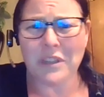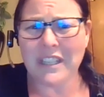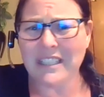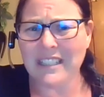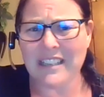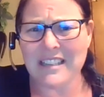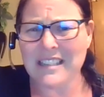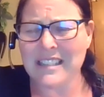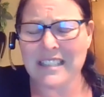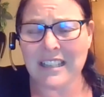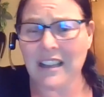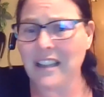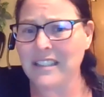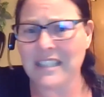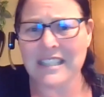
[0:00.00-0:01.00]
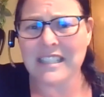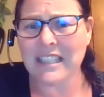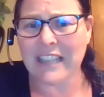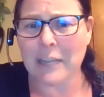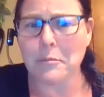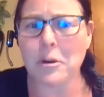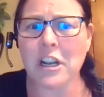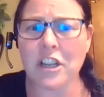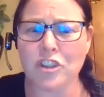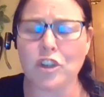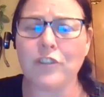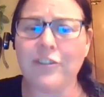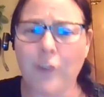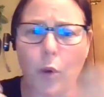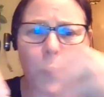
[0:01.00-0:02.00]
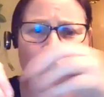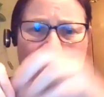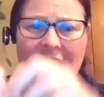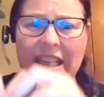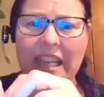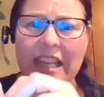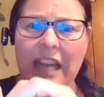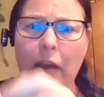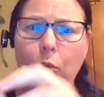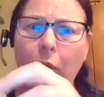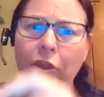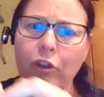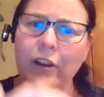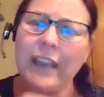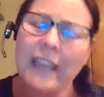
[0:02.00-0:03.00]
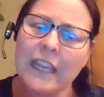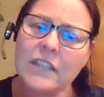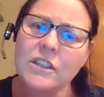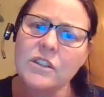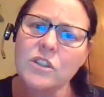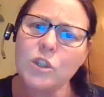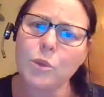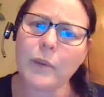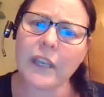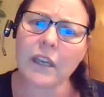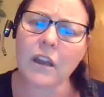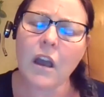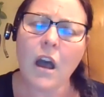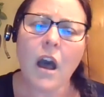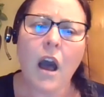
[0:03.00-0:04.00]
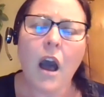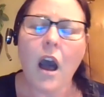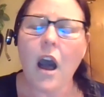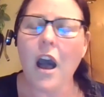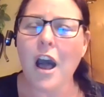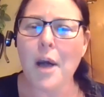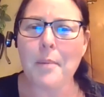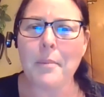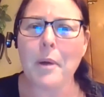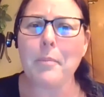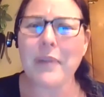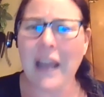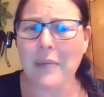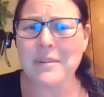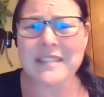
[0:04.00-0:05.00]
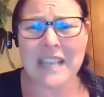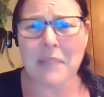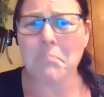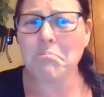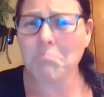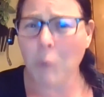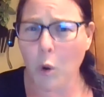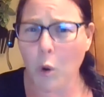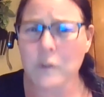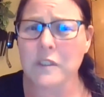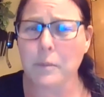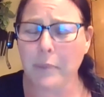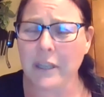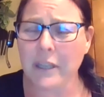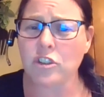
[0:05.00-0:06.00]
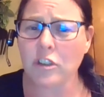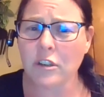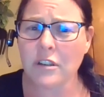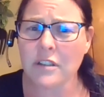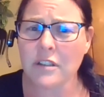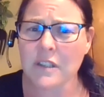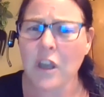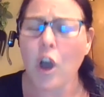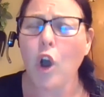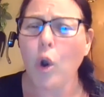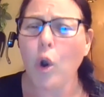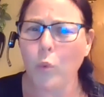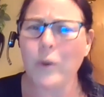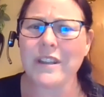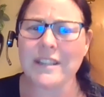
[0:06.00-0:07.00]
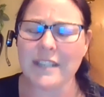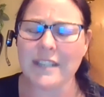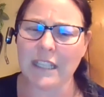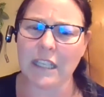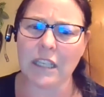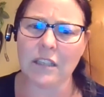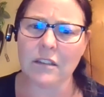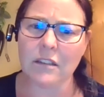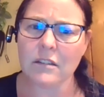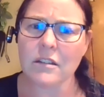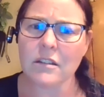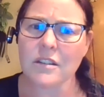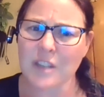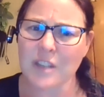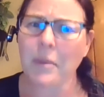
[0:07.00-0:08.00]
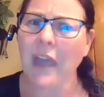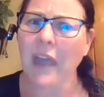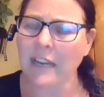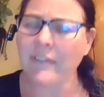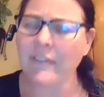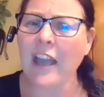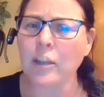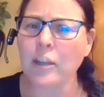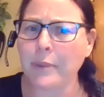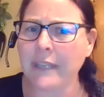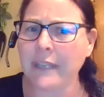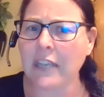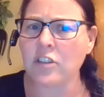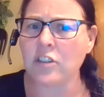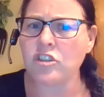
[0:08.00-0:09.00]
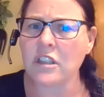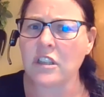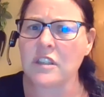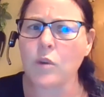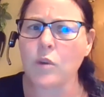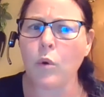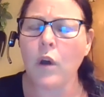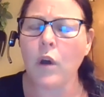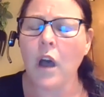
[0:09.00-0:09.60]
need a disclaimer because you're focusing in on what their hand is doing. But I would say most pictures would need some kind of explanation. So